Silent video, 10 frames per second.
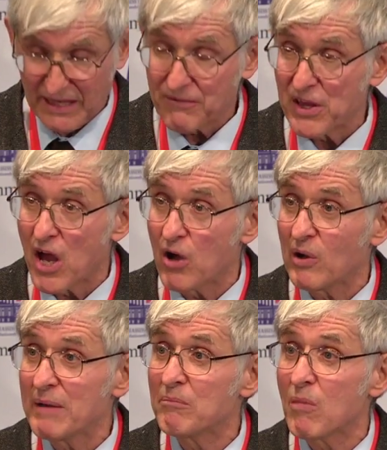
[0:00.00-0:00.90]
even
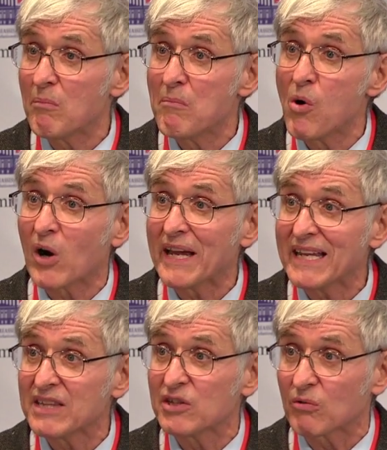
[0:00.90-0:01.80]
though more
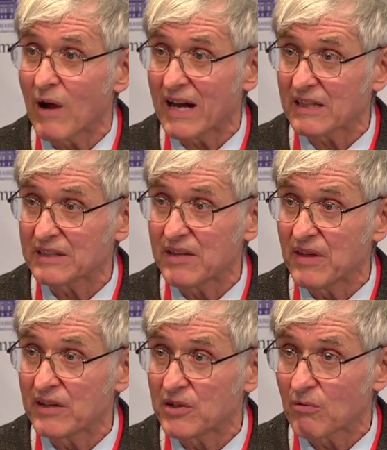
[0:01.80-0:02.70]
indirectly
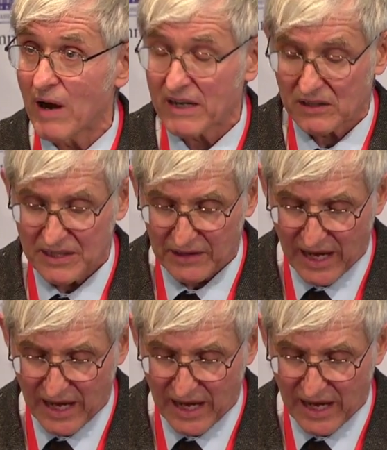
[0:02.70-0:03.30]
than directly,